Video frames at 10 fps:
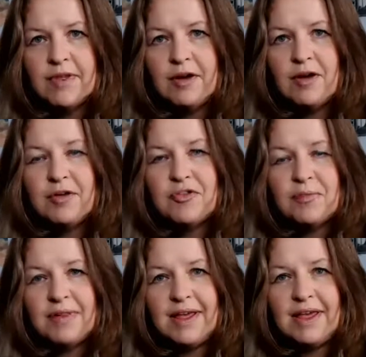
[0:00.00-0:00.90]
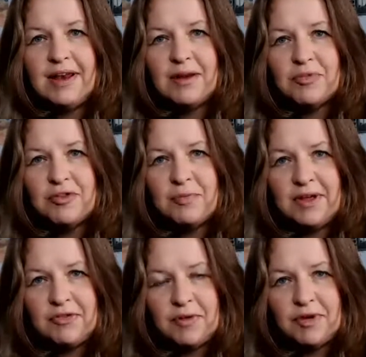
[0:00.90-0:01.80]
Here I start playing and I'm still
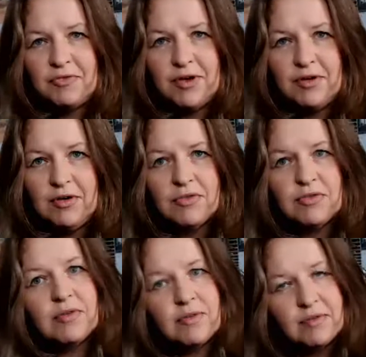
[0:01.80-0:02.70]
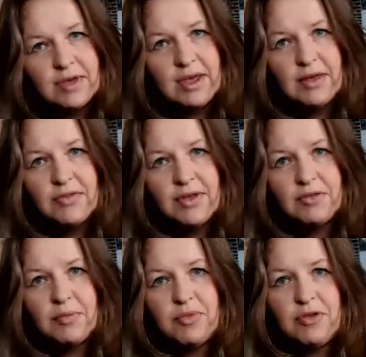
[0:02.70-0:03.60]
placing my fingers. Okay, that's
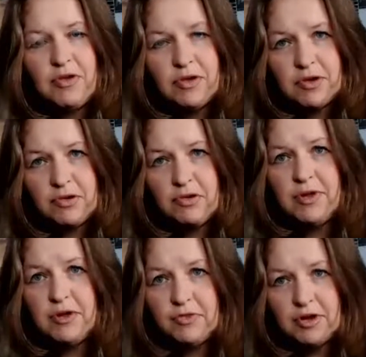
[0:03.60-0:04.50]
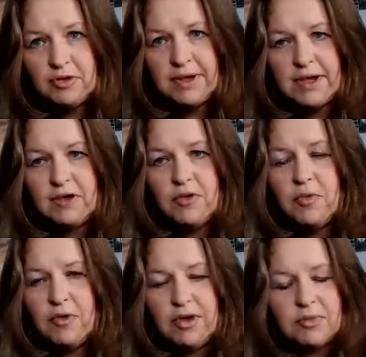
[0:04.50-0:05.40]
something you can do while you're finger picking. Don't
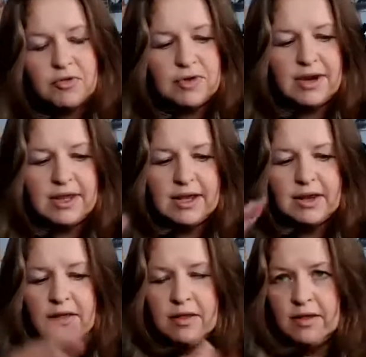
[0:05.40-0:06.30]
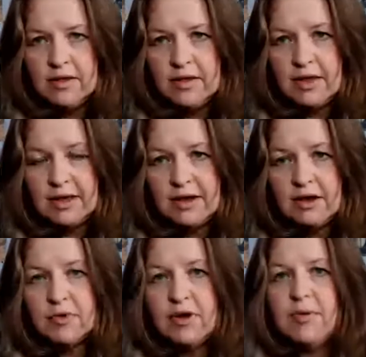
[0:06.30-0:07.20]
worry about trying to get it
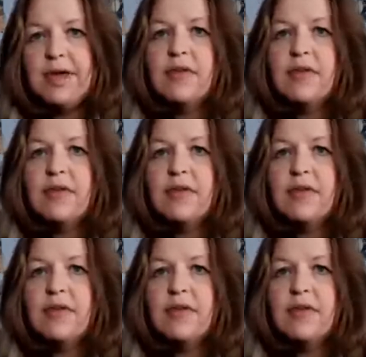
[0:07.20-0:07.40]
down right away.